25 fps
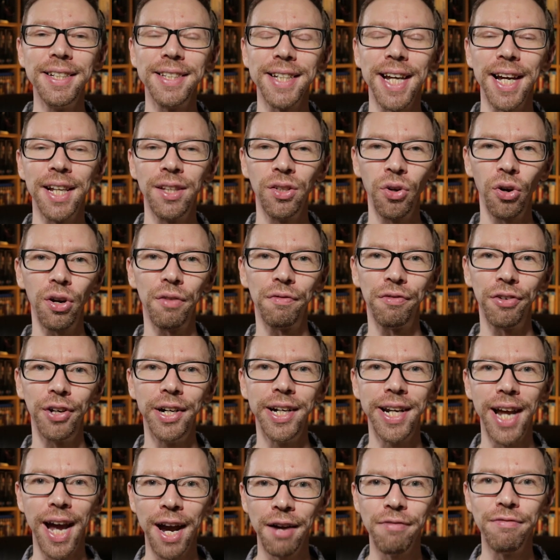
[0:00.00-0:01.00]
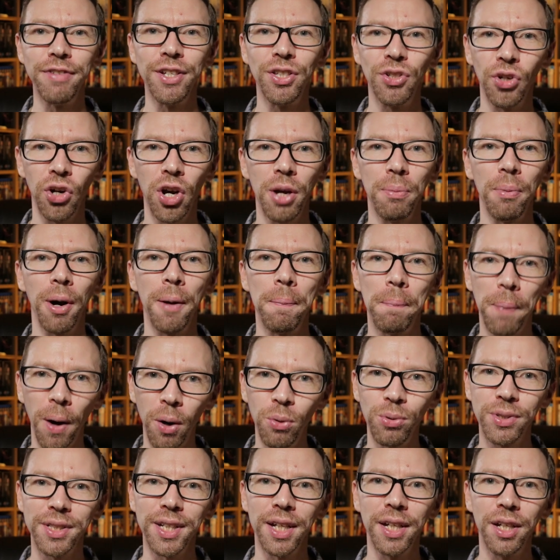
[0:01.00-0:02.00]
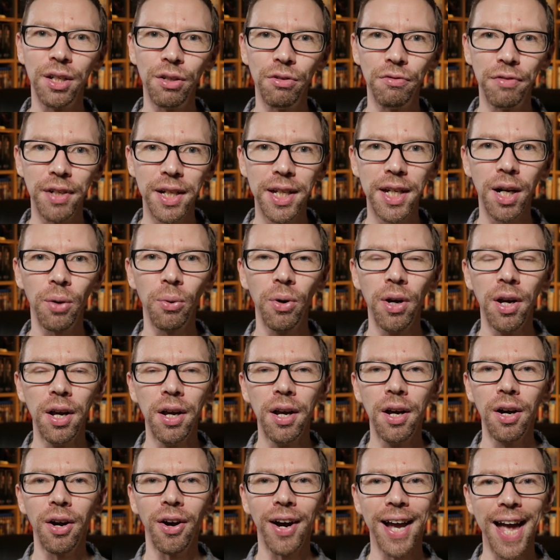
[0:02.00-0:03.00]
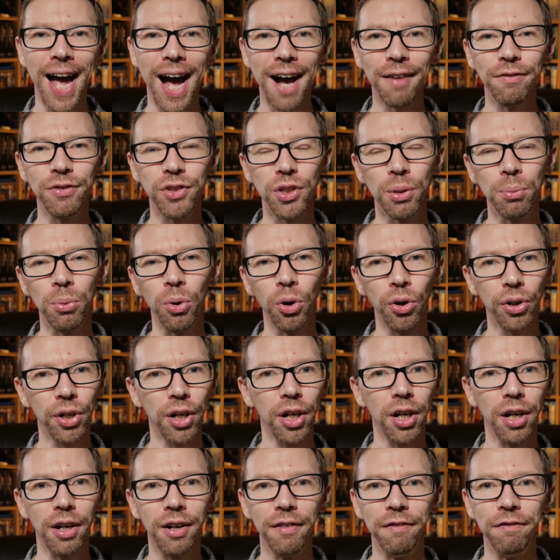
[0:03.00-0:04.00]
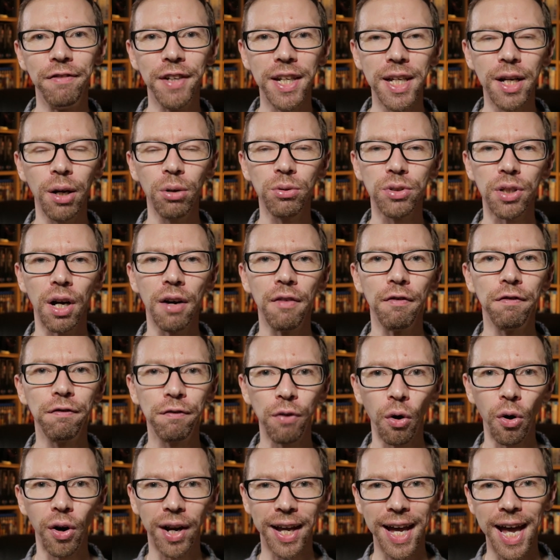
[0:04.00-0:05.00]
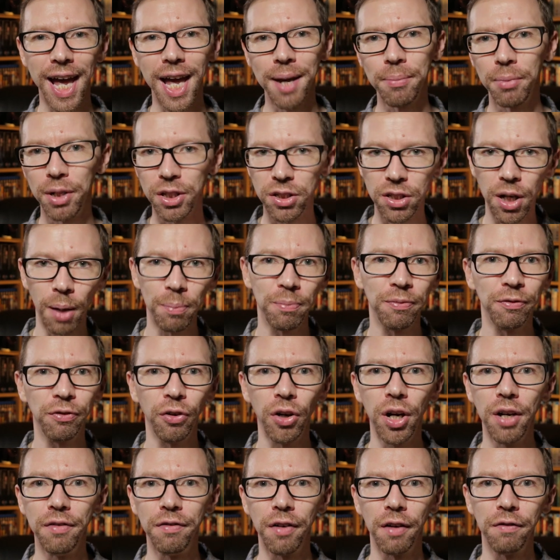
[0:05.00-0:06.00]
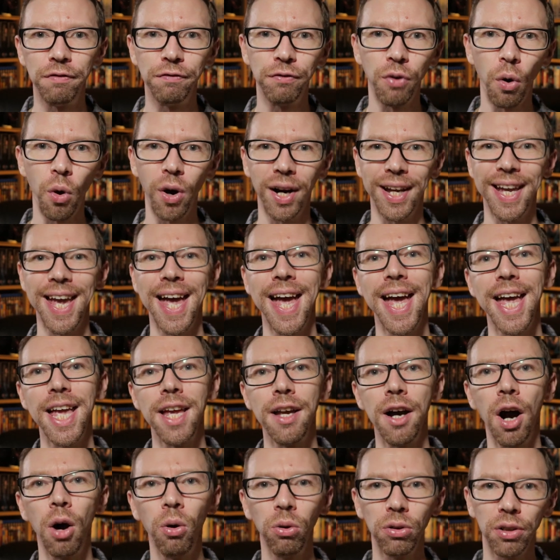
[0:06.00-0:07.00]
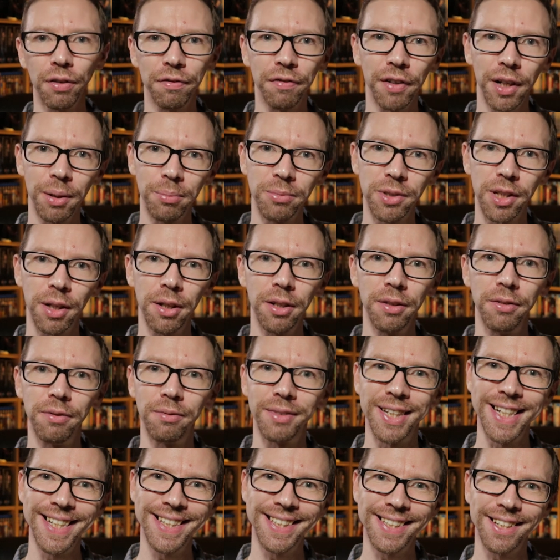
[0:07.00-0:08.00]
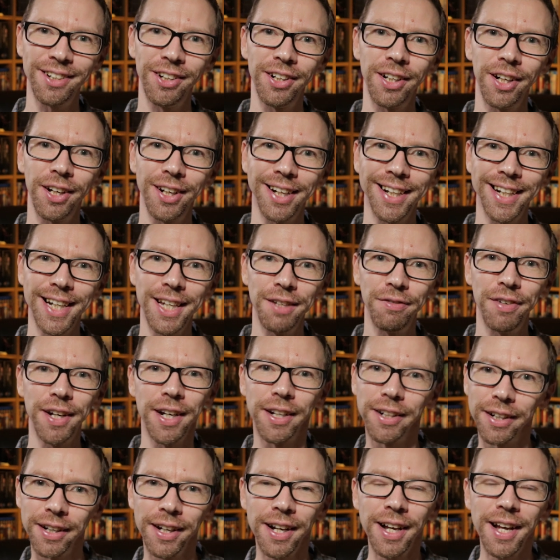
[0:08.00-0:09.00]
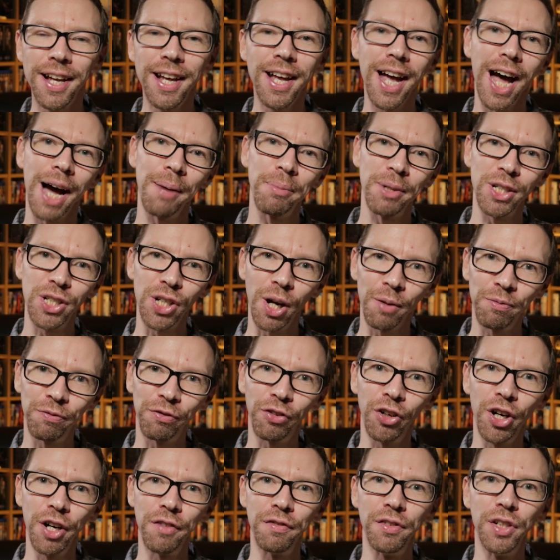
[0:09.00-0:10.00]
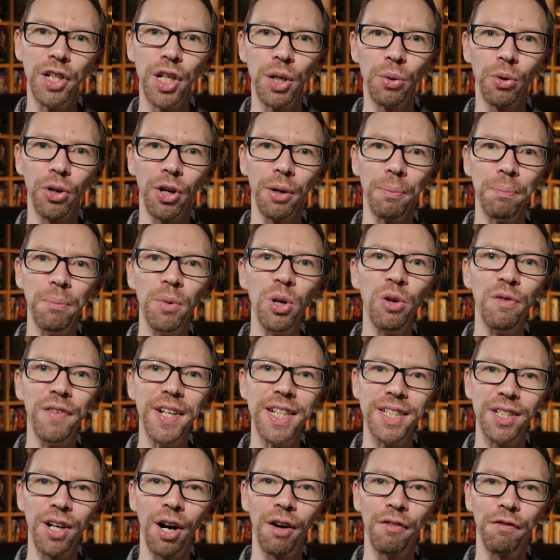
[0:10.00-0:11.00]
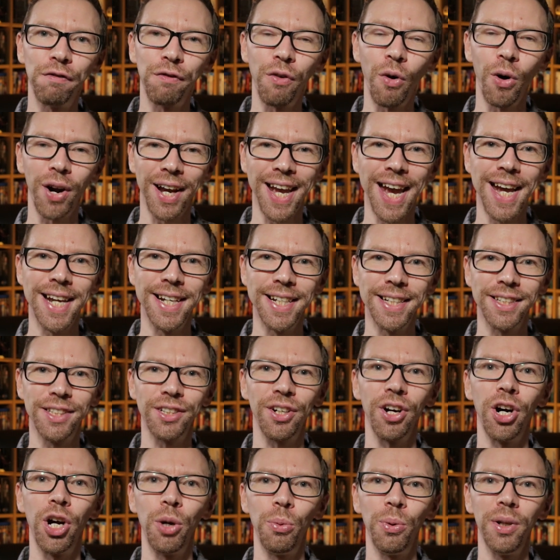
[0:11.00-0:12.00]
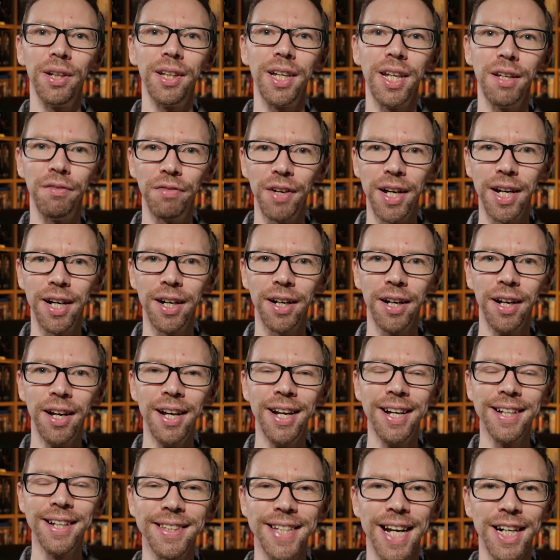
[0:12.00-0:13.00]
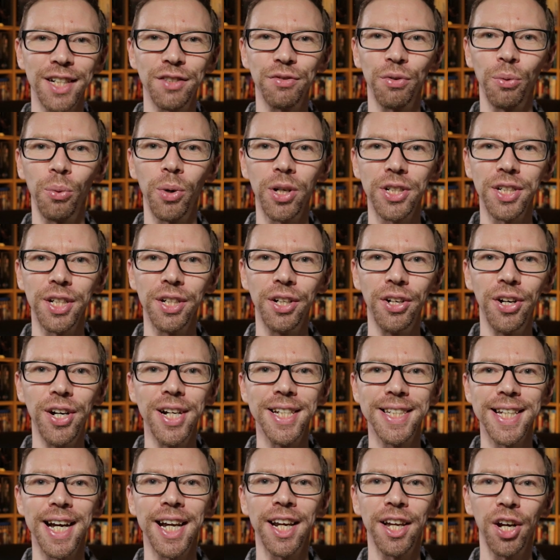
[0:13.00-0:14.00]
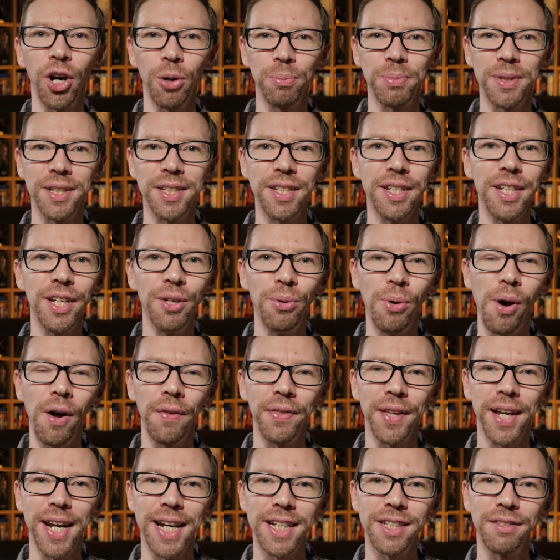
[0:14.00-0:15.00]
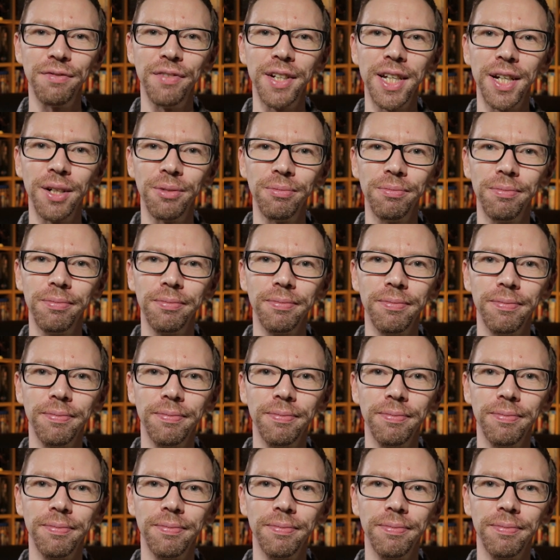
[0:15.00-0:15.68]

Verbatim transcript: to get notified every time I post a new video. I have some other videos on 4K, my top five 4K older films on disc I'm going to leave here, and my top five newer movies on 4K disc I will leave here. Thanks for watching guys, and I hope to see you on the next video.